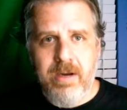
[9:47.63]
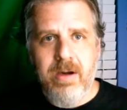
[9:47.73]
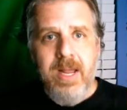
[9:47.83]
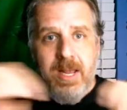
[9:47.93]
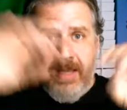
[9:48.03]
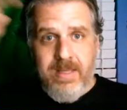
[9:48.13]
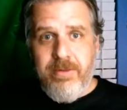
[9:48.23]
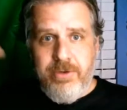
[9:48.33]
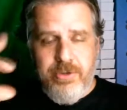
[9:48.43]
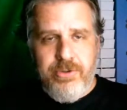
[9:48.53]
here, and the
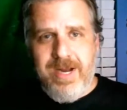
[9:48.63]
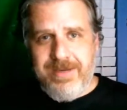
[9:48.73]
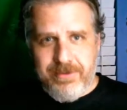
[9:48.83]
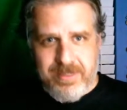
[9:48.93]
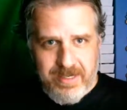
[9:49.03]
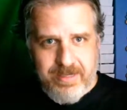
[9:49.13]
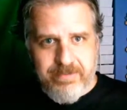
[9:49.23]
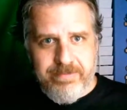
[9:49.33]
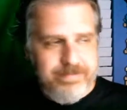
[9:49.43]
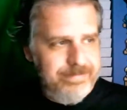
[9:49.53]
other two tracks are kind of